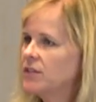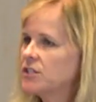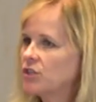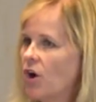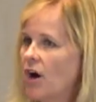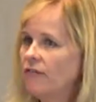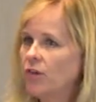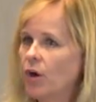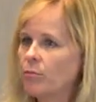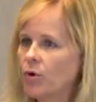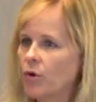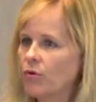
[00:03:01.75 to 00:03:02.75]
the
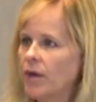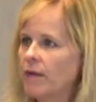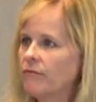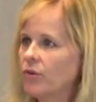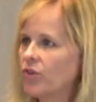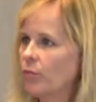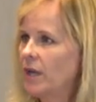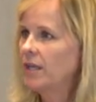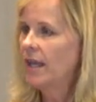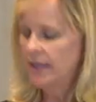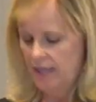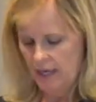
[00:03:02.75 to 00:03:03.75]
scofflaw program for the red
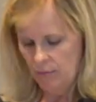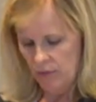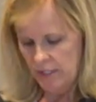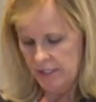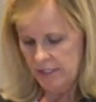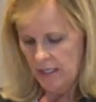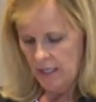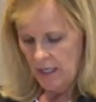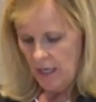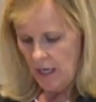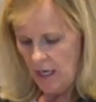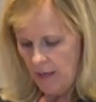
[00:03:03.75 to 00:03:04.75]
light cameras.
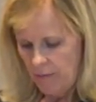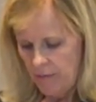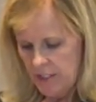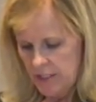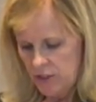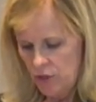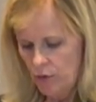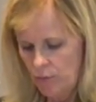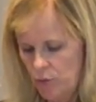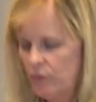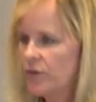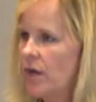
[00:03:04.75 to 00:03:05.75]
Um, this you
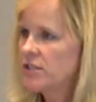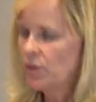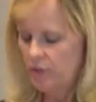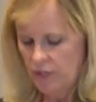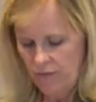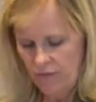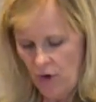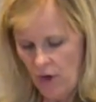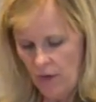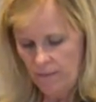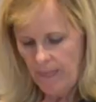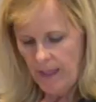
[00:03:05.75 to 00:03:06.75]
approved also in the
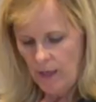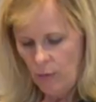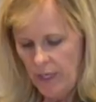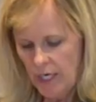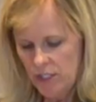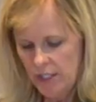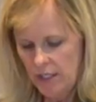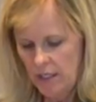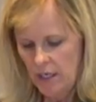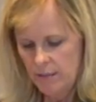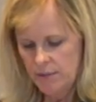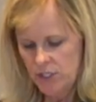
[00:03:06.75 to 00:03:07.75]
fall. We
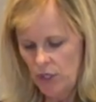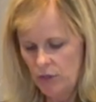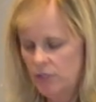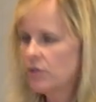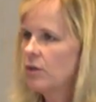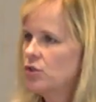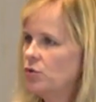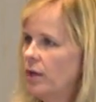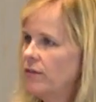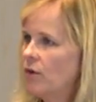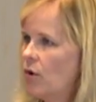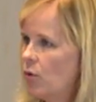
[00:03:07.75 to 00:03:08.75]
actually um, started
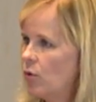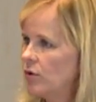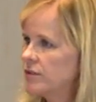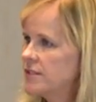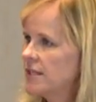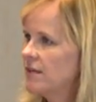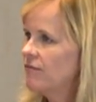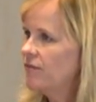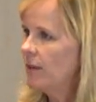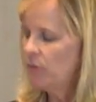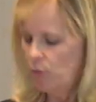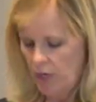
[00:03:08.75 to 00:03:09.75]
doing the holds in
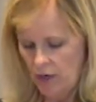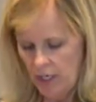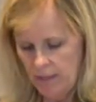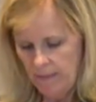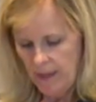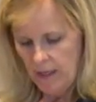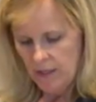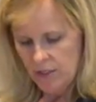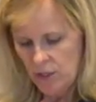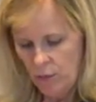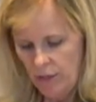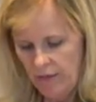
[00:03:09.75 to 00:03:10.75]
February.
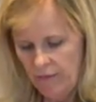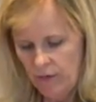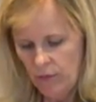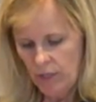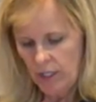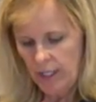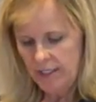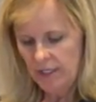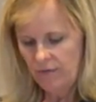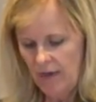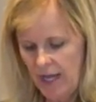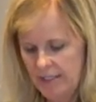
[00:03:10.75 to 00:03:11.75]
So we've
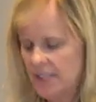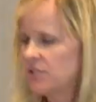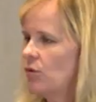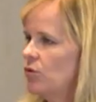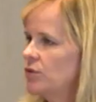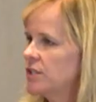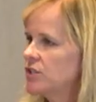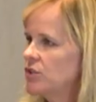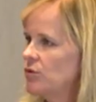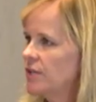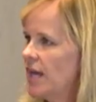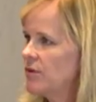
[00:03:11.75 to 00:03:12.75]
collected fines as old as
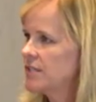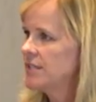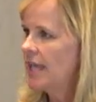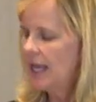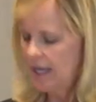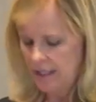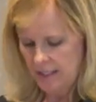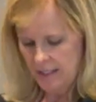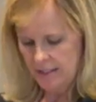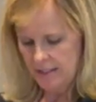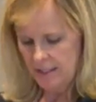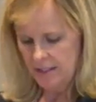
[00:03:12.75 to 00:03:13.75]
2008,
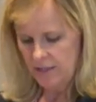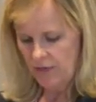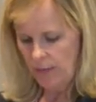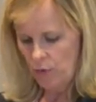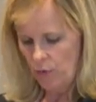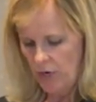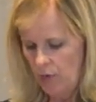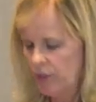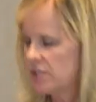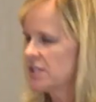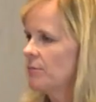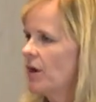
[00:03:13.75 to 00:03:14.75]
and since February,
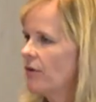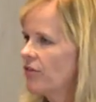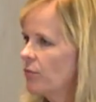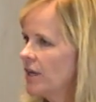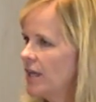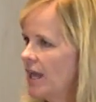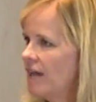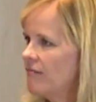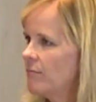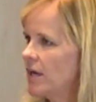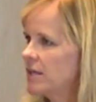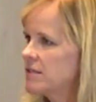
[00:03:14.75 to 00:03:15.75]
which is about three and a half
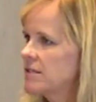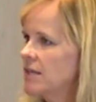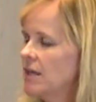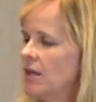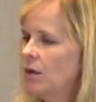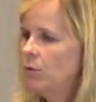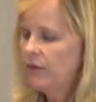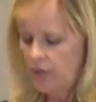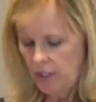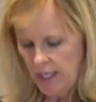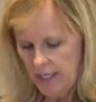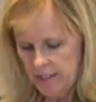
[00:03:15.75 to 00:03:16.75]
months, We've
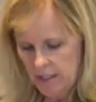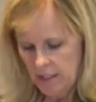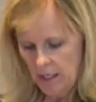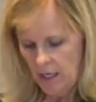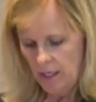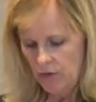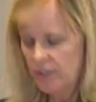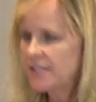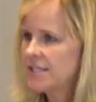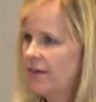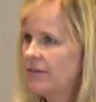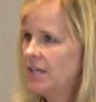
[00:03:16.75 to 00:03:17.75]
collected
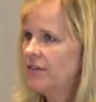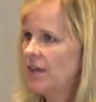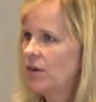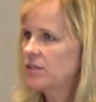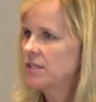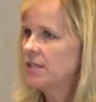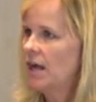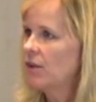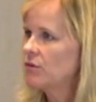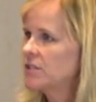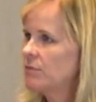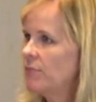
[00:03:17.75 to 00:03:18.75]

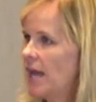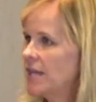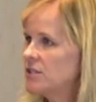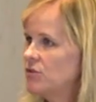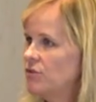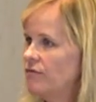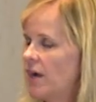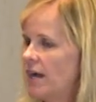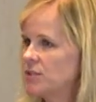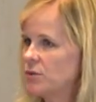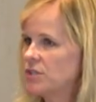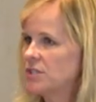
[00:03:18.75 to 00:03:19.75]
$170,000 in past due
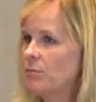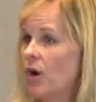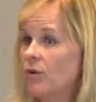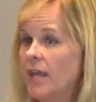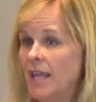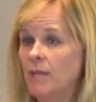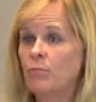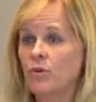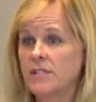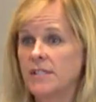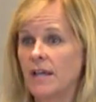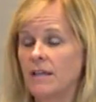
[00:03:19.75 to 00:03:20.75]
fines, which is about
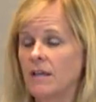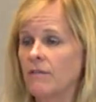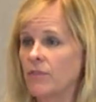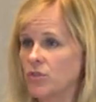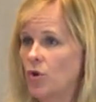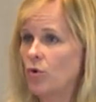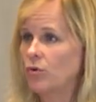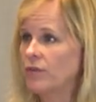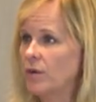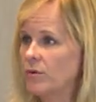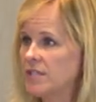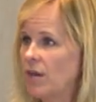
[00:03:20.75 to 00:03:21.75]
8% of the total
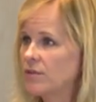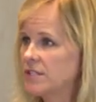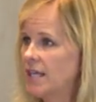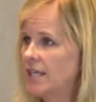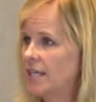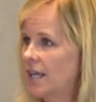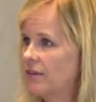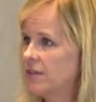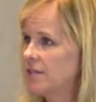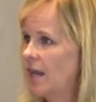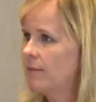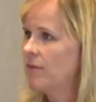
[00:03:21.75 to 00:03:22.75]
that was outstanding at the
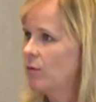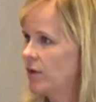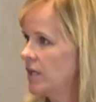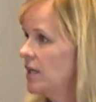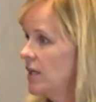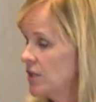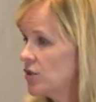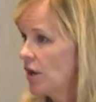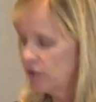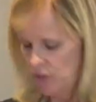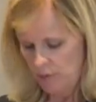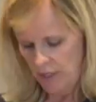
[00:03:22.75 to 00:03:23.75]
time that we
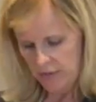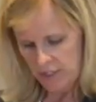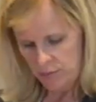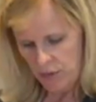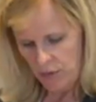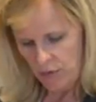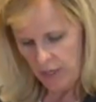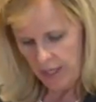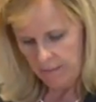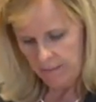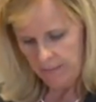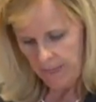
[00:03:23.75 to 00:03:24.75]
talked to you about this
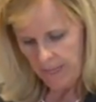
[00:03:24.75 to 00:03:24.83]
program.